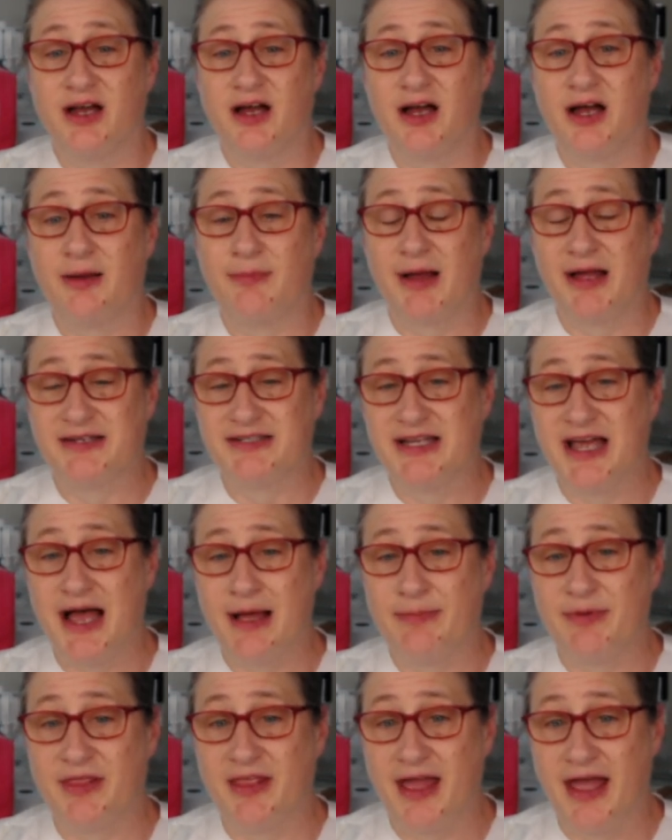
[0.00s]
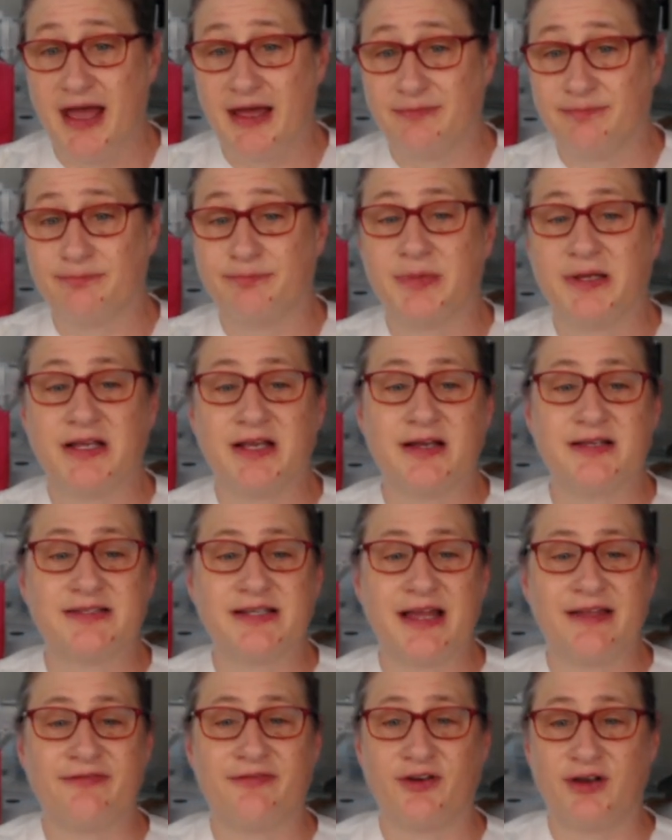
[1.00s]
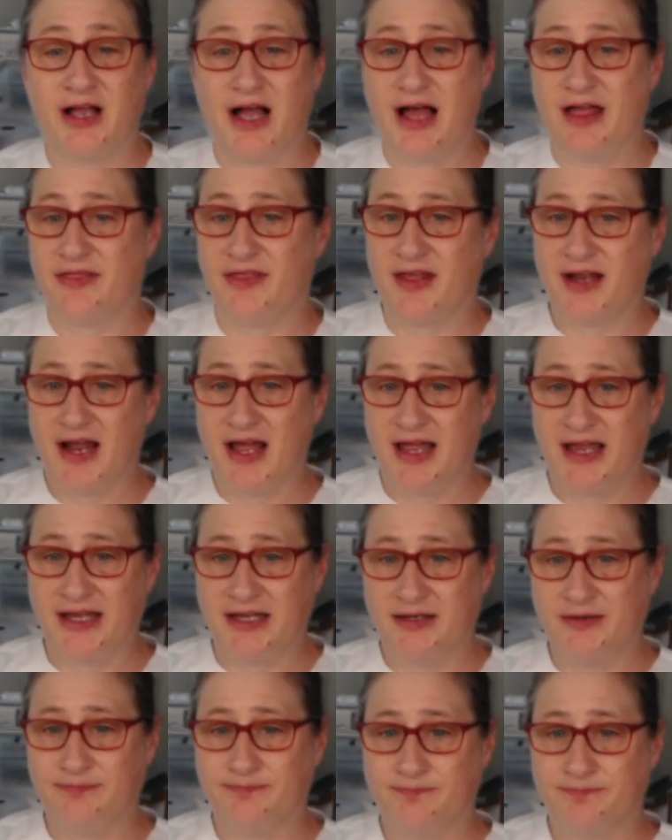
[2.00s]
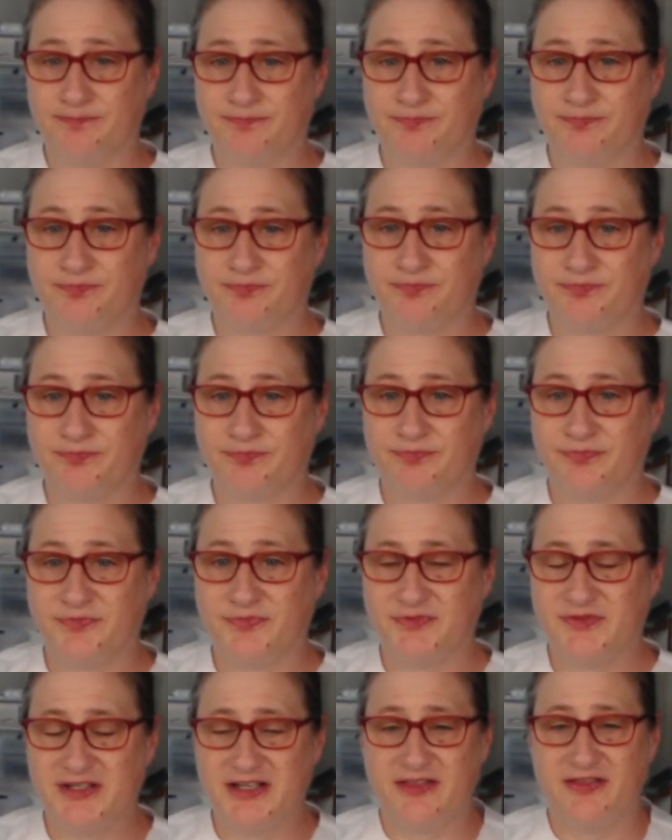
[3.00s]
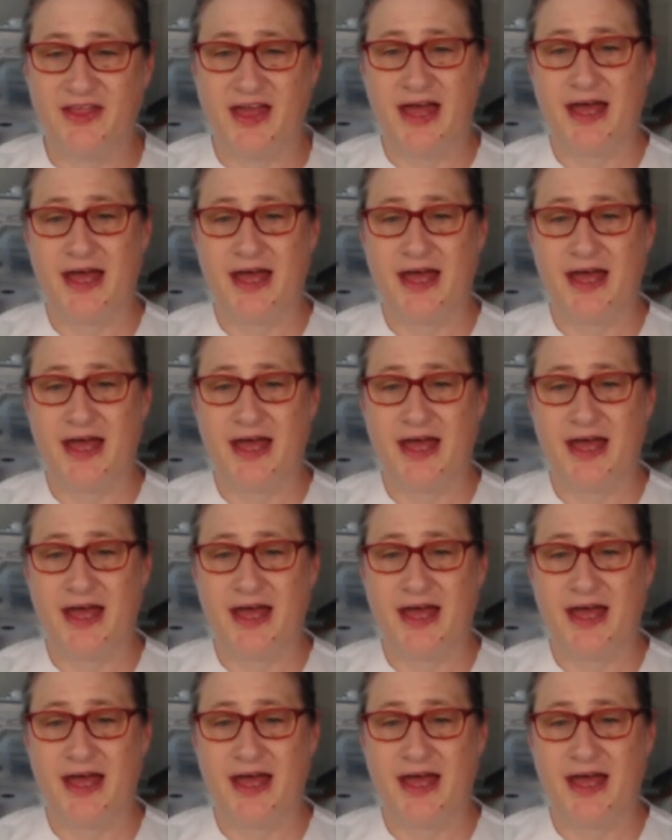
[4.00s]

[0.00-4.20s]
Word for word: um, on top of that because I forgot that I did